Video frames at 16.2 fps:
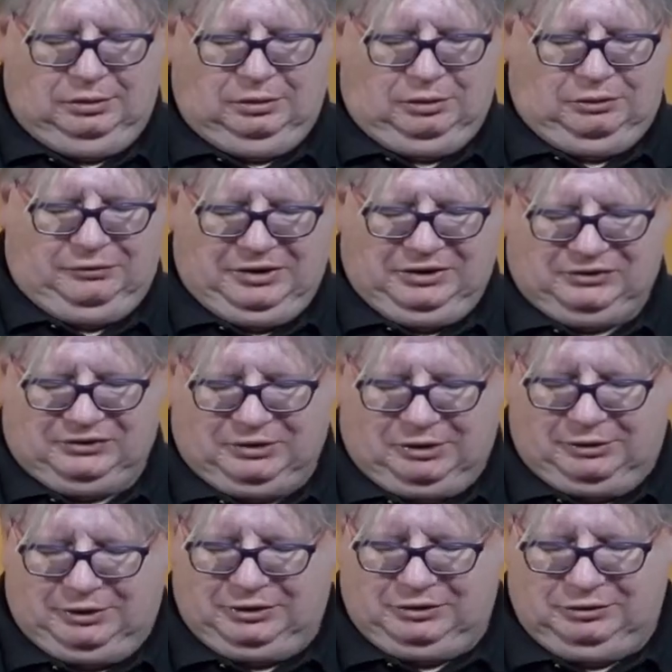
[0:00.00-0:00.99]
On this
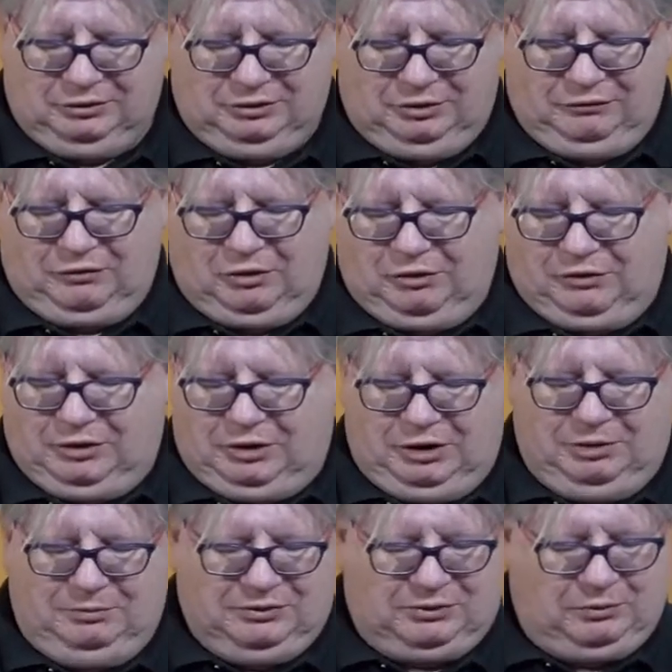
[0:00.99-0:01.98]
side, you've got the
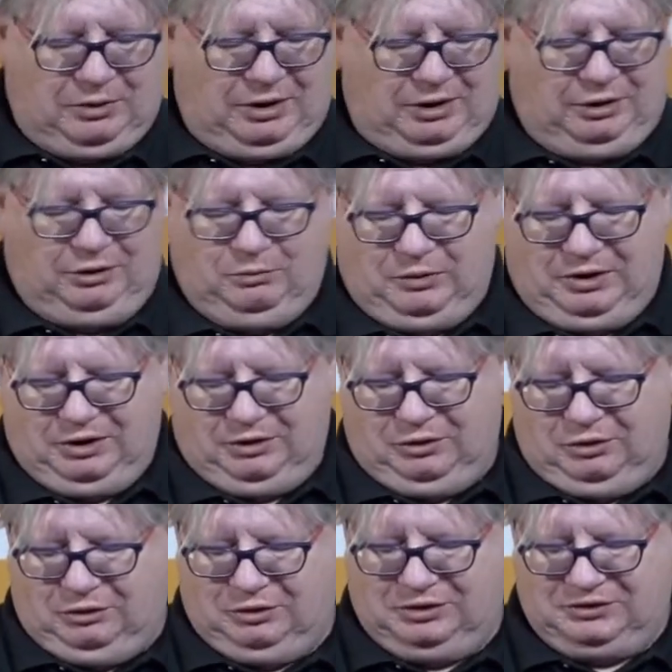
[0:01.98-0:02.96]
loops where
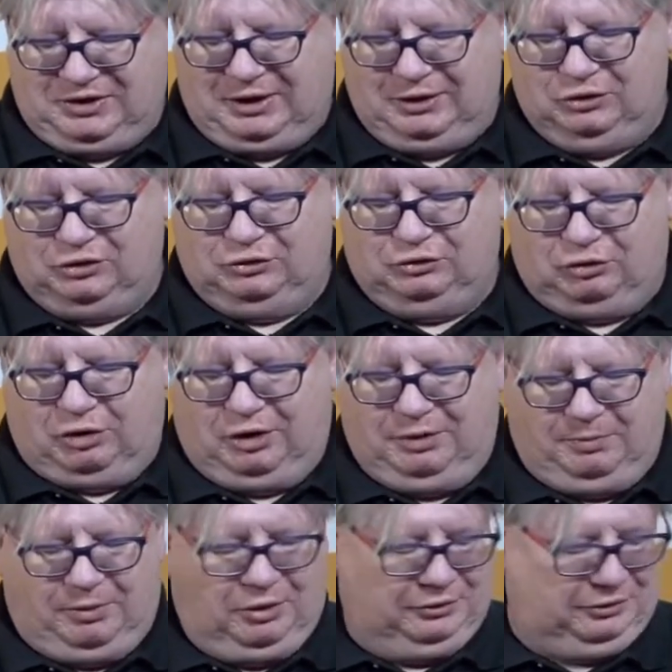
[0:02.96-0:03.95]
you can attach
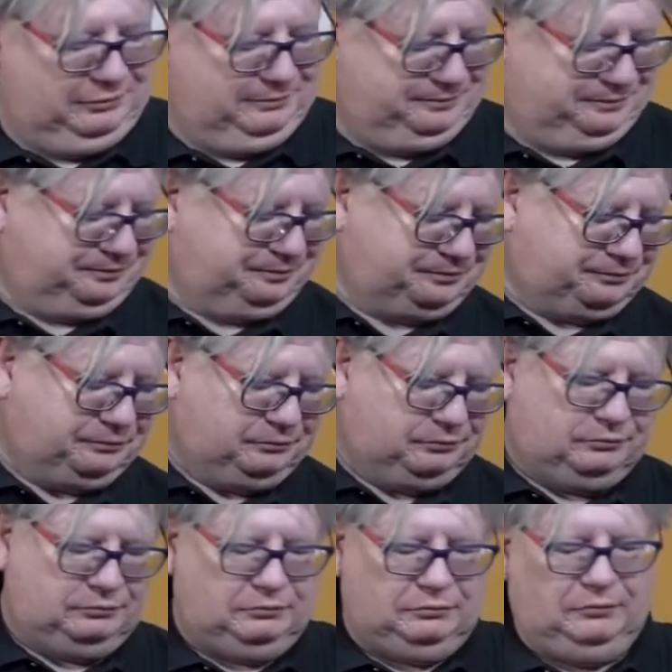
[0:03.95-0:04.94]
tripod,
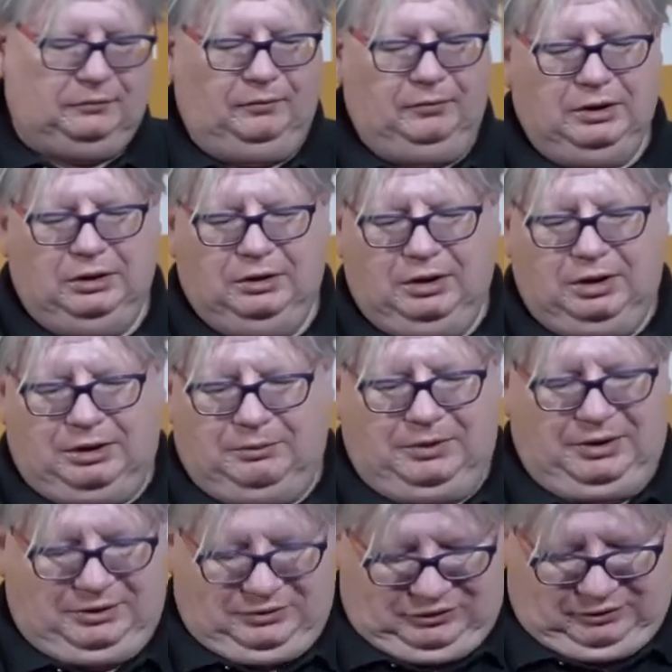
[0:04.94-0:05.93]
and
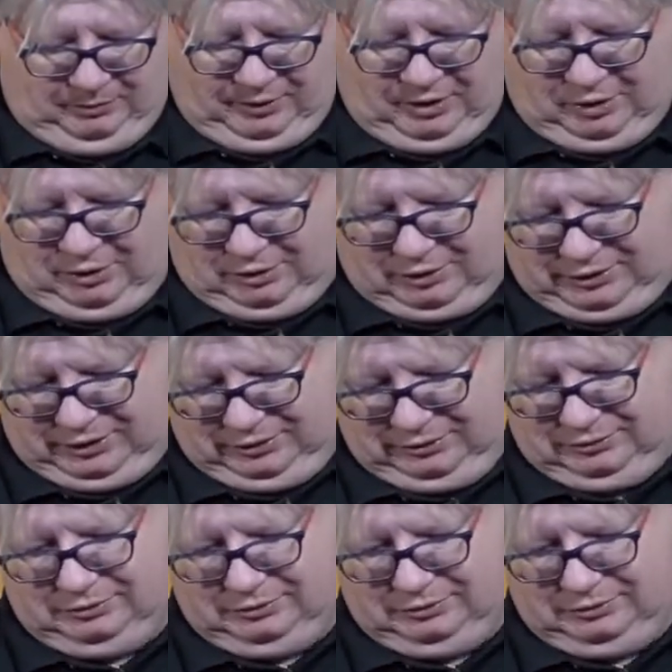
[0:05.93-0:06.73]
we supply